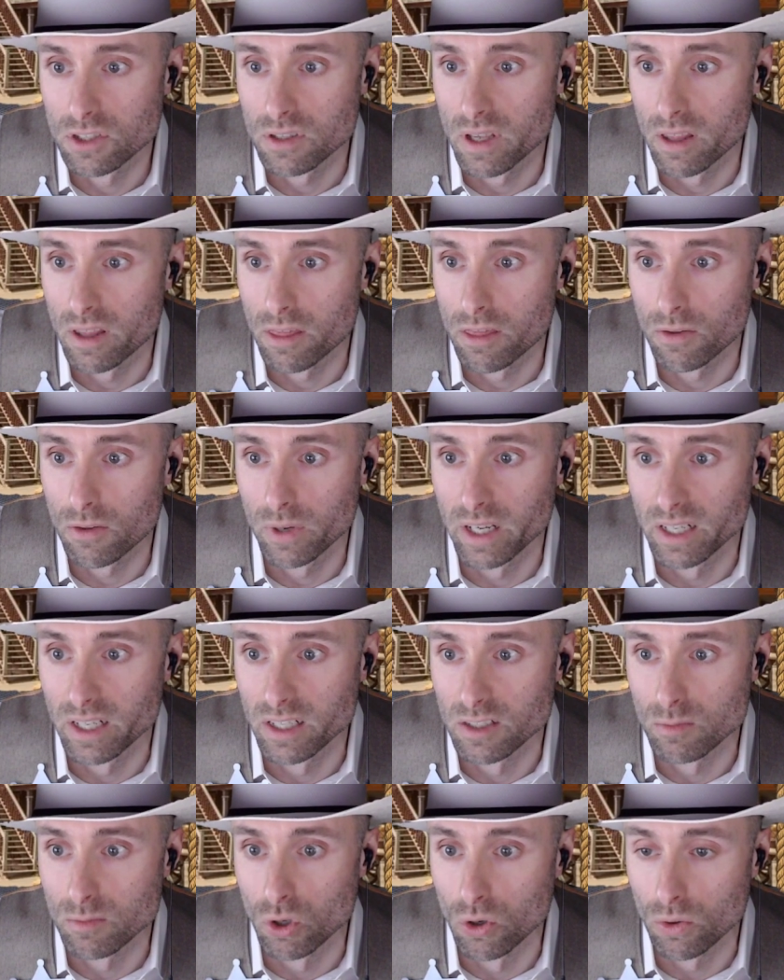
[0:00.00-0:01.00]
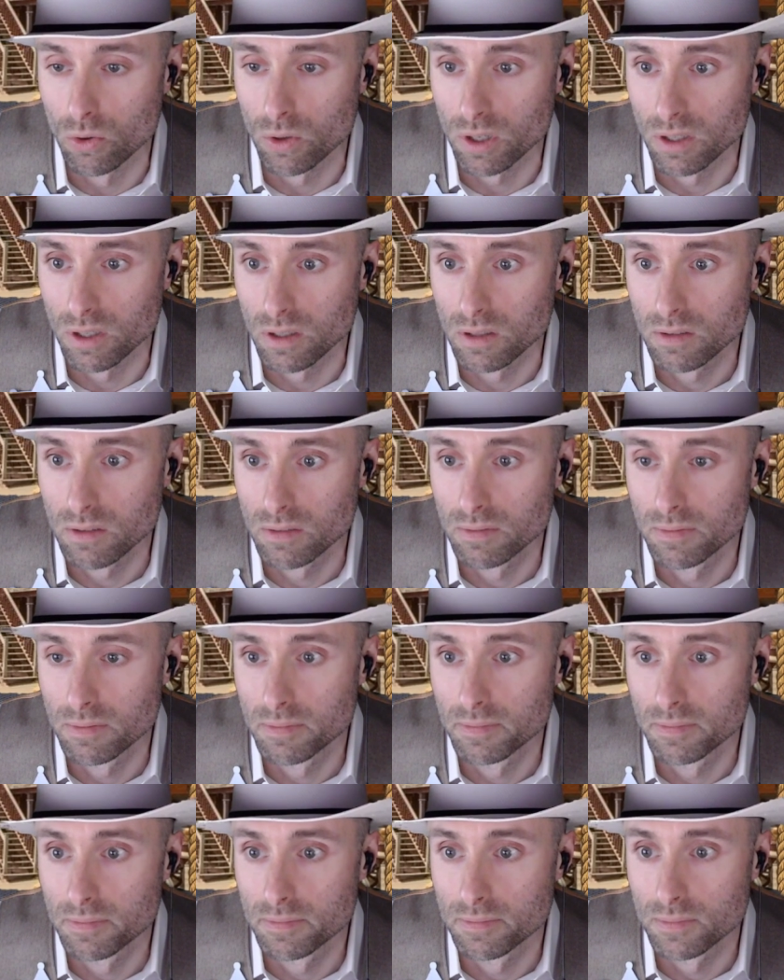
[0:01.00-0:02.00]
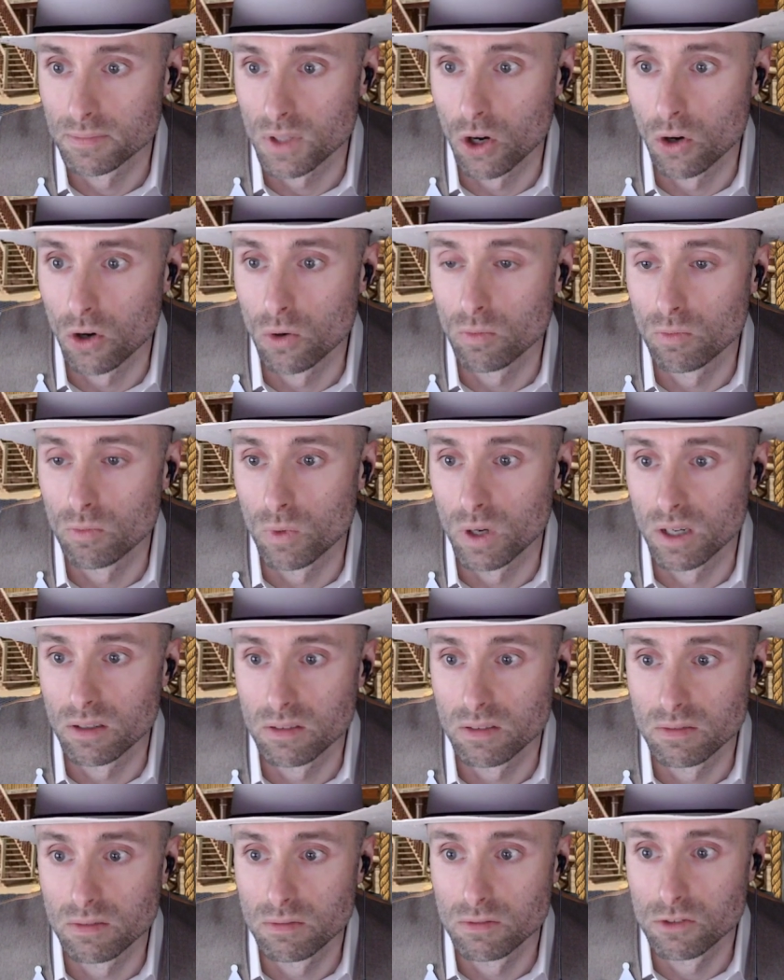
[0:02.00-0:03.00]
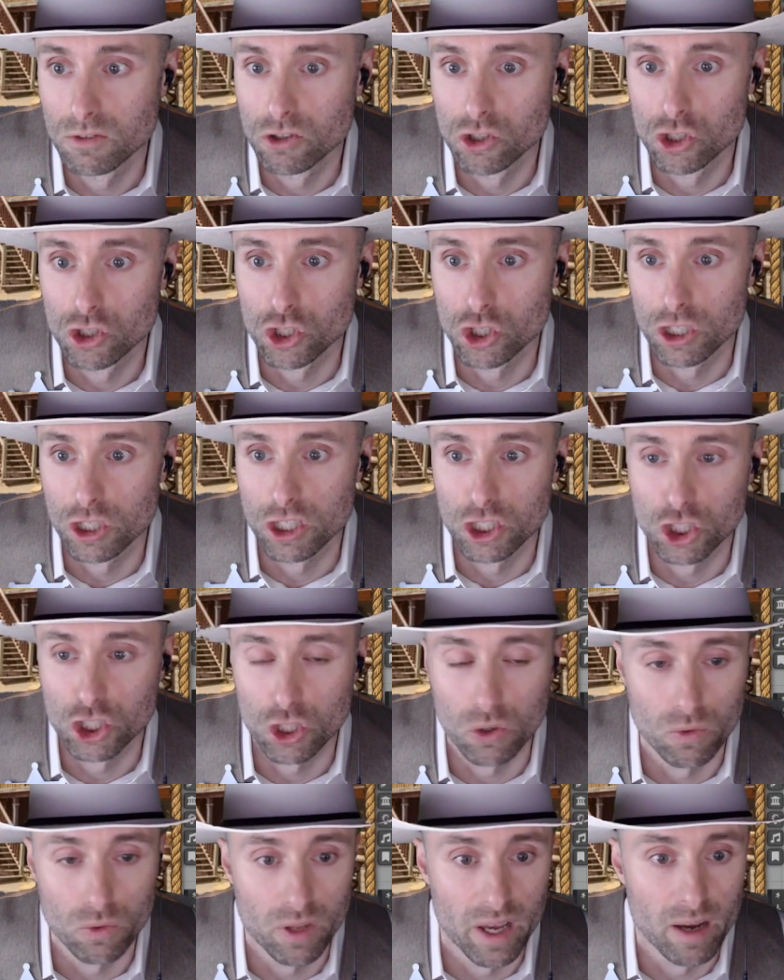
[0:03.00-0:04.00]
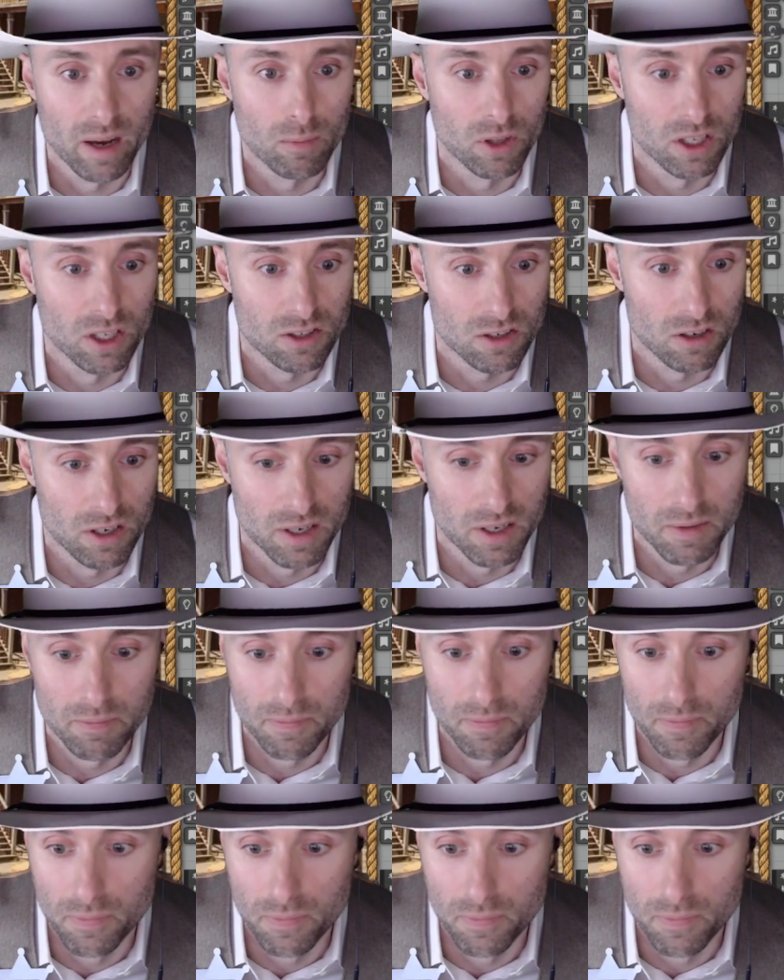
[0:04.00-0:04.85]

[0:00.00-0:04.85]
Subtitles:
That 3 is broken. Oh, well, shouldn't have shown that, but that's all right.